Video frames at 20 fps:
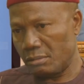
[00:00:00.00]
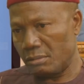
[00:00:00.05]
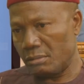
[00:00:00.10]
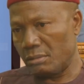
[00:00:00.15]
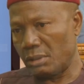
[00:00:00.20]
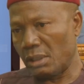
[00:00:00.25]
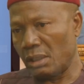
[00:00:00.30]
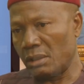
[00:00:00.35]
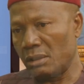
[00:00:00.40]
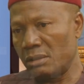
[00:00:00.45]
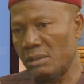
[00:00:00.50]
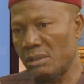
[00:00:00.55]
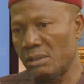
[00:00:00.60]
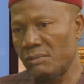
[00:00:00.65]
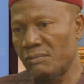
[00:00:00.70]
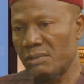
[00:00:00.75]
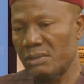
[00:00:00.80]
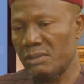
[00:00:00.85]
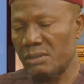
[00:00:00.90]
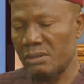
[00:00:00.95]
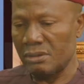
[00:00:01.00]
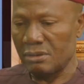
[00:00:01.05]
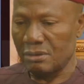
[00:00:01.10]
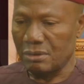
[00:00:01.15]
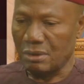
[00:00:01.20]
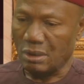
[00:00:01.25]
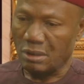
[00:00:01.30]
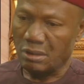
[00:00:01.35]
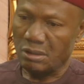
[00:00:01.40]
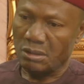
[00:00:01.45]
alternatives
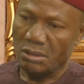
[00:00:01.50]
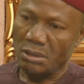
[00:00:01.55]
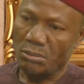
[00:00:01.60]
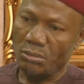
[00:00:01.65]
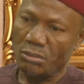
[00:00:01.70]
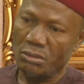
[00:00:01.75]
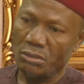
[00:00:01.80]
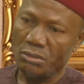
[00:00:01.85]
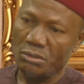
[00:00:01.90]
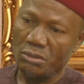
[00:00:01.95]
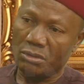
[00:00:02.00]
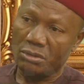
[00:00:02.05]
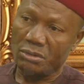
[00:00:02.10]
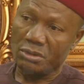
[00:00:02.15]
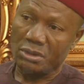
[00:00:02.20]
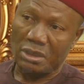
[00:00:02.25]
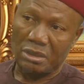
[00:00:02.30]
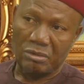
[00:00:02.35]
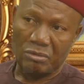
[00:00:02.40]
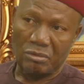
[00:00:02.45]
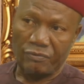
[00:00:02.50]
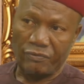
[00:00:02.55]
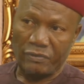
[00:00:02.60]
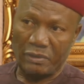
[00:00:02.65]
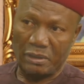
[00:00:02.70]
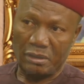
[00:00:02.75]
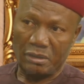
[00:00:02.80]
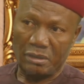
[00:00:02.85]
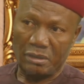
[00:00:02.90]
that labor unions can offer.